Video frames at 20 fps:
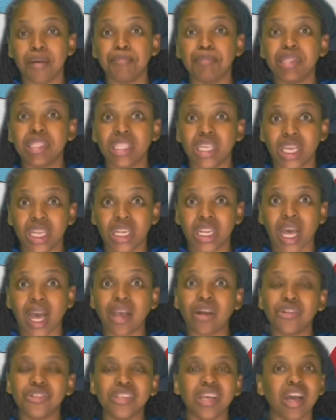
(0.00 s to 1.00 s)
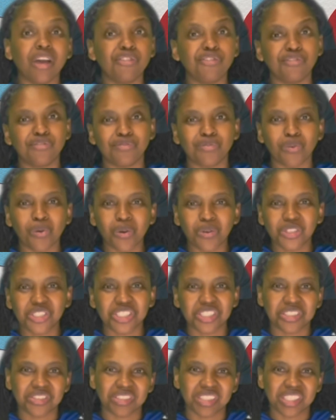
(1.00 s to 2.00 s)
But then I also have four
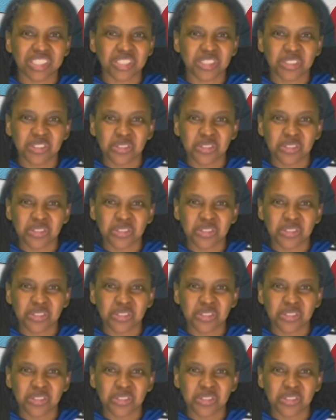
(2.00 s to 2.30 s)
children,